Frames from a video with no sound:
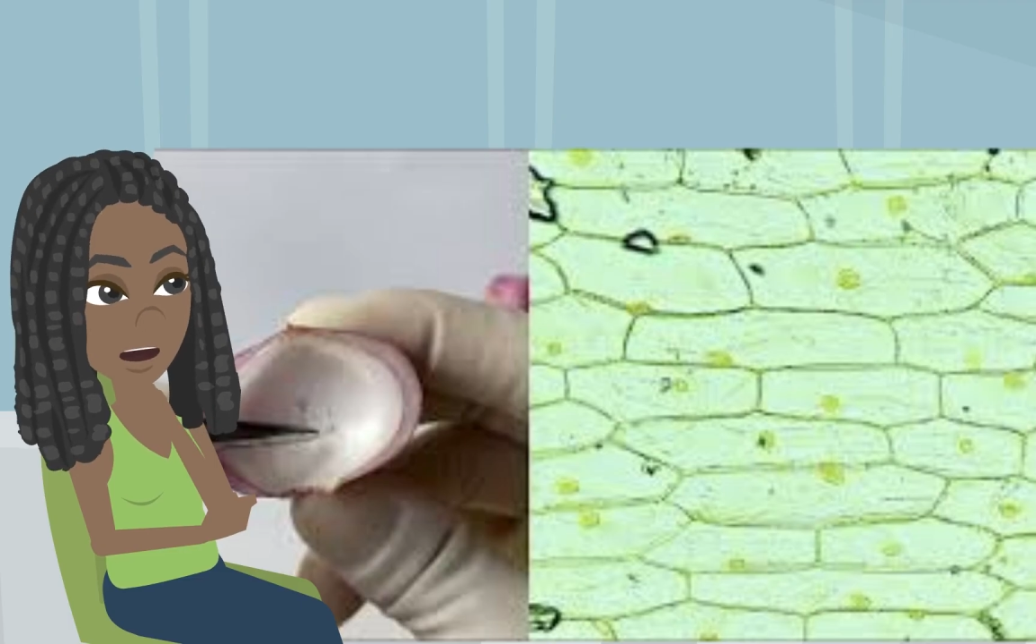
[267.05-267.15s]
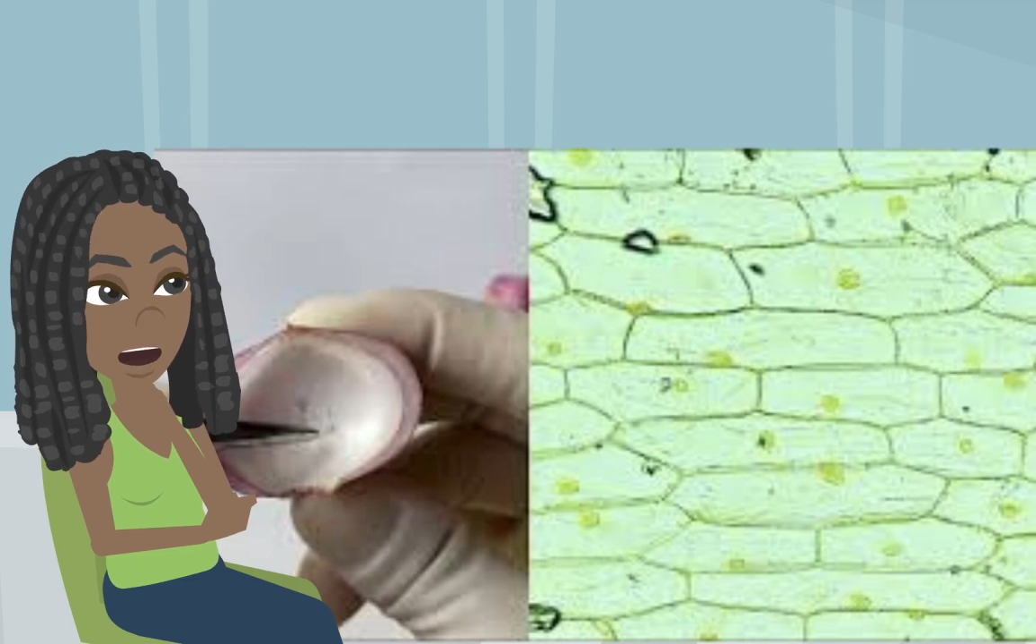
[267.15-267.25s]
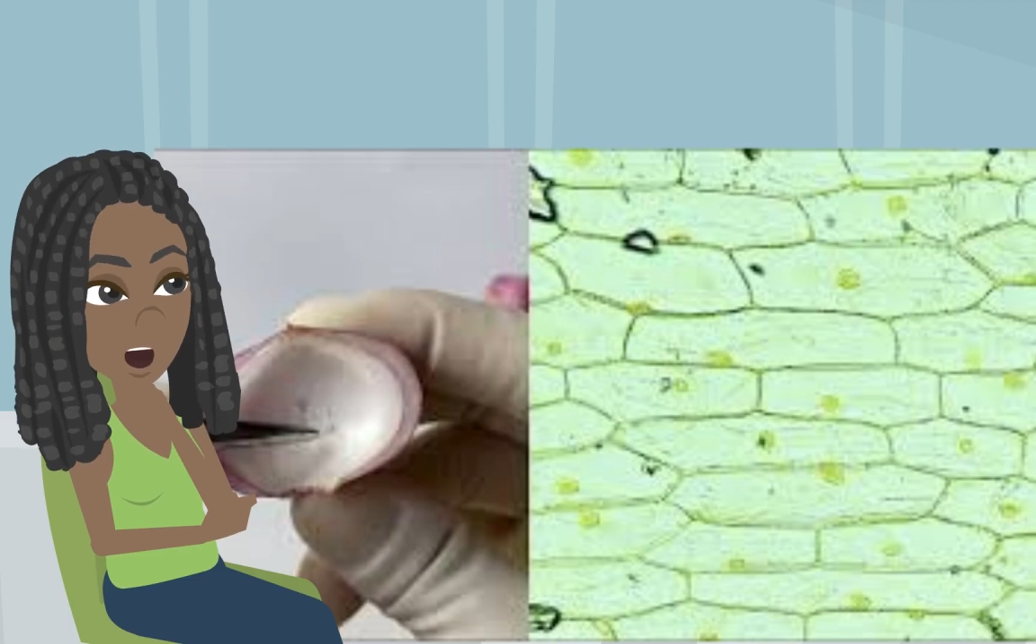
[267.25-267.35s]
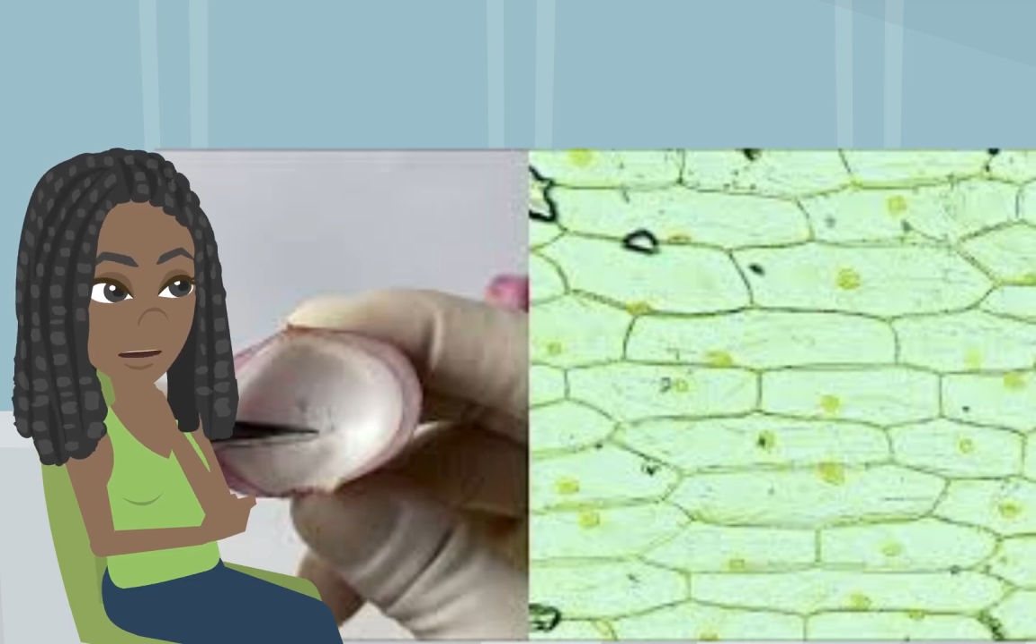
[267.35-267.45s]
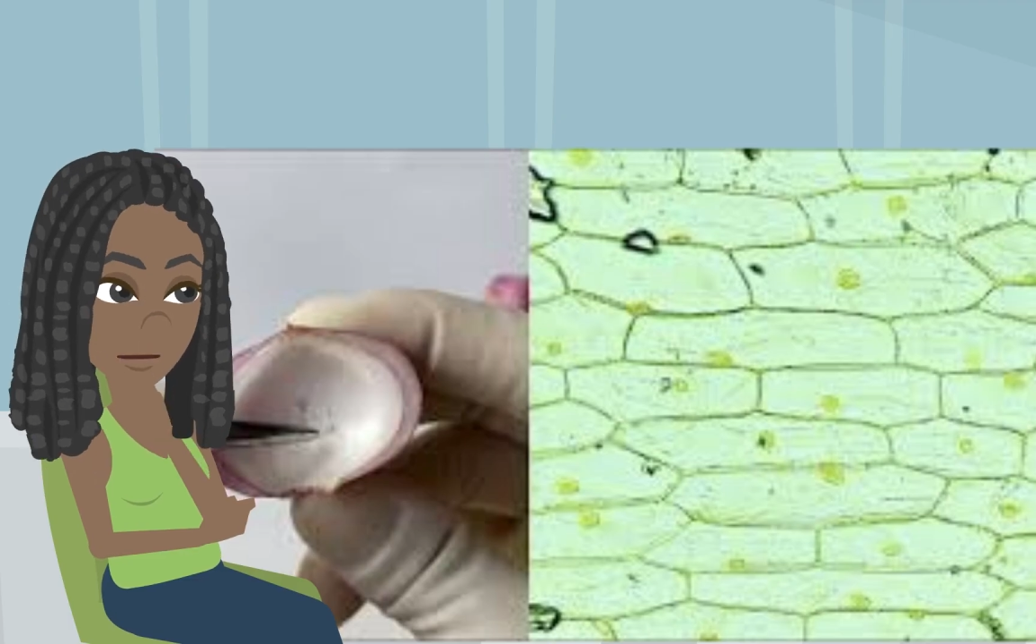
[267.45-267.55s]

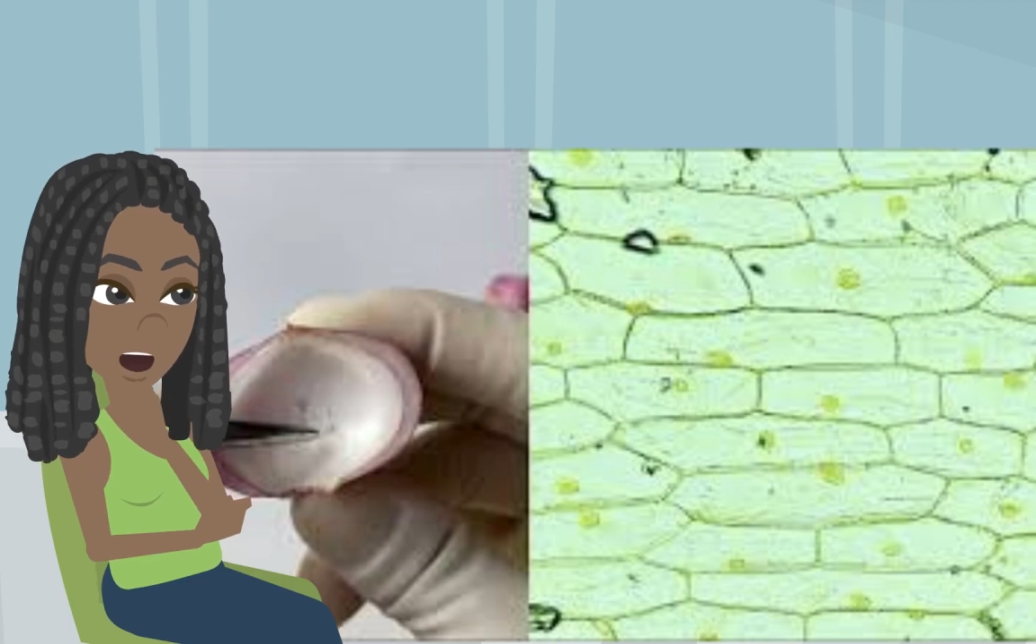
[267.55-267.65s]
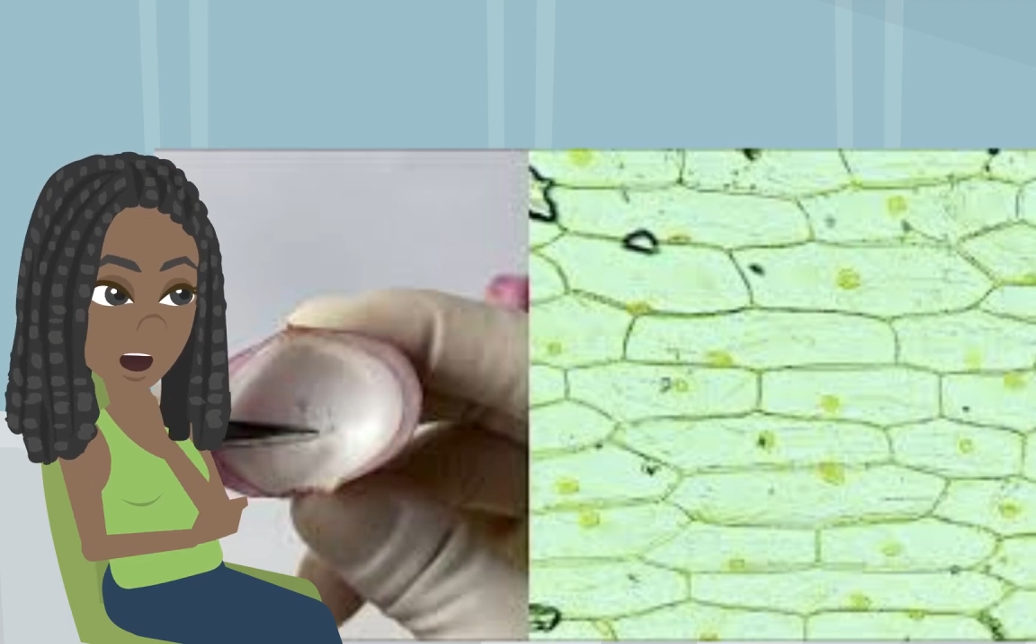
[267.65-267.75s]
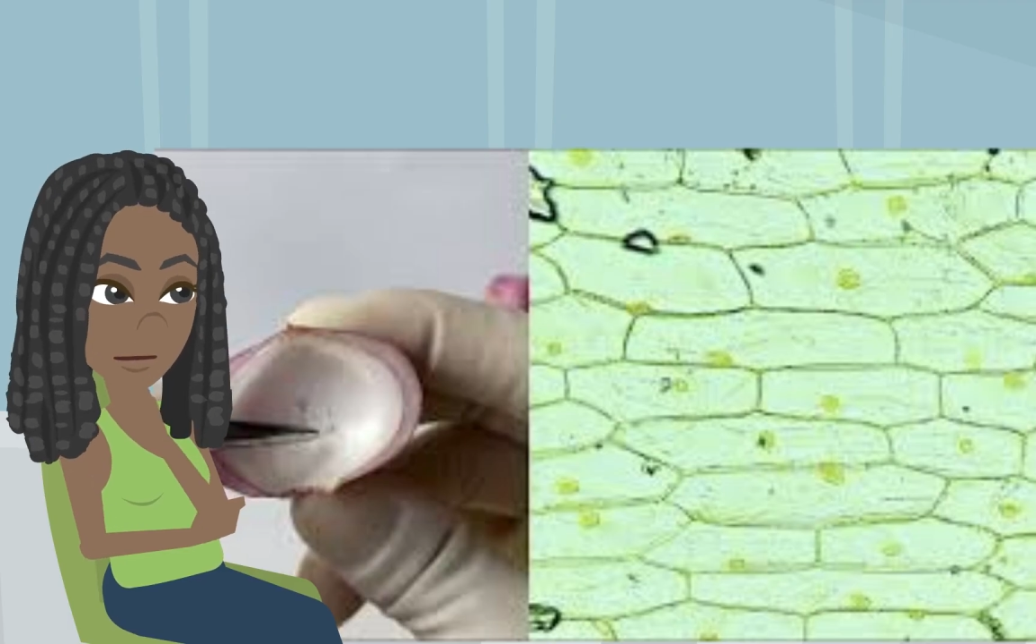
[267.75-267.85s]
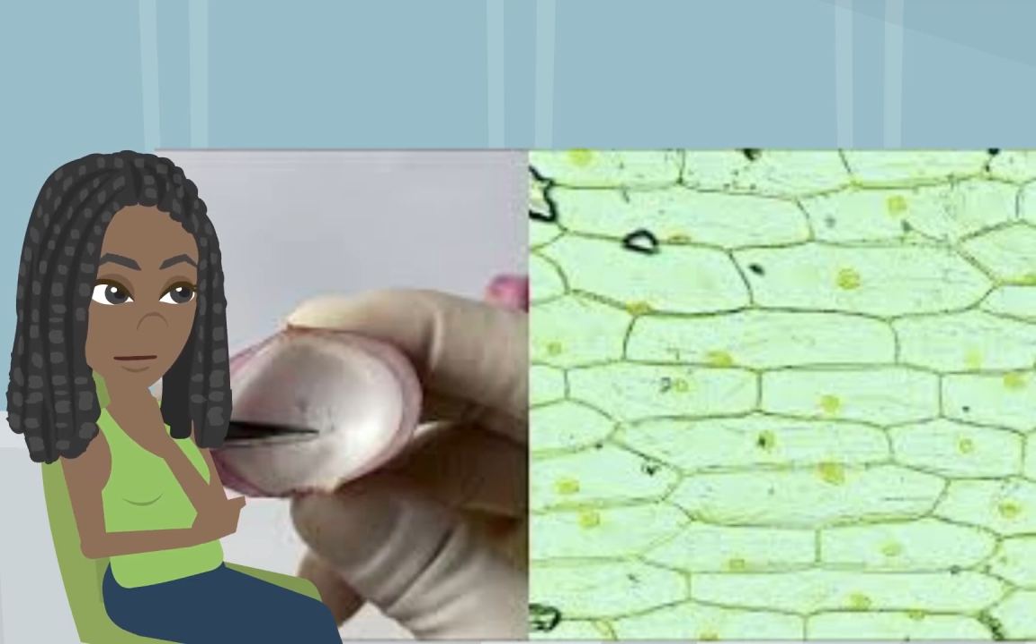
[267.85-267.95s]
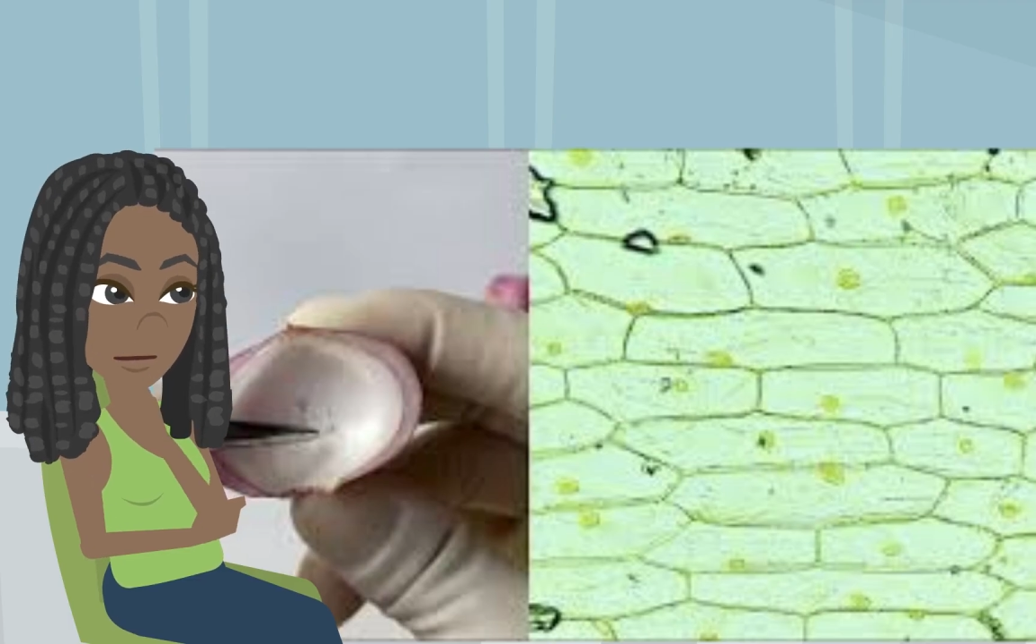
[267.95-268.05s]
onion
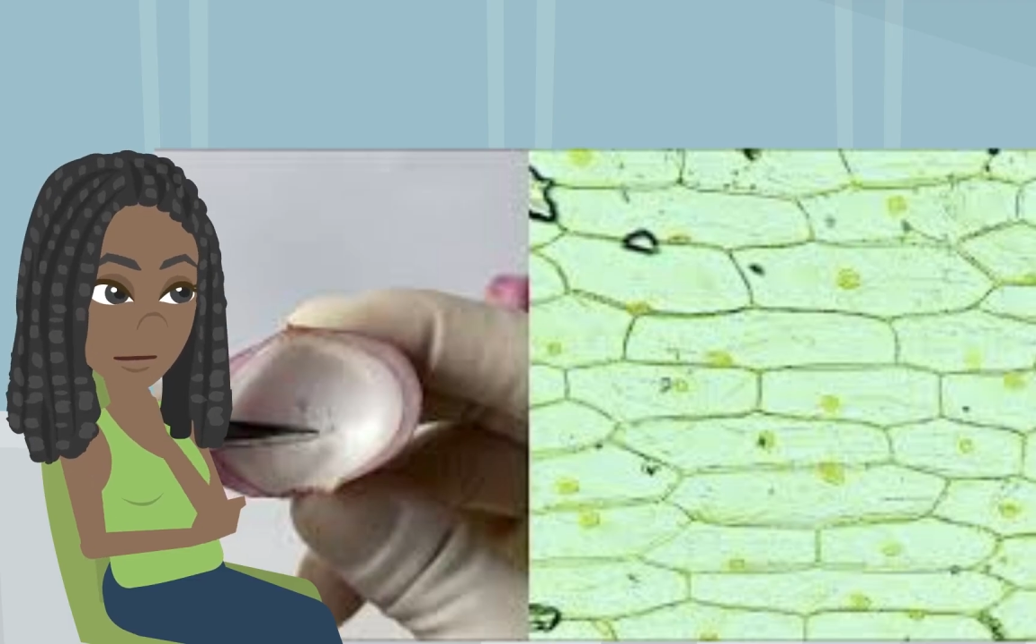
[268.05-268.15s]
peel.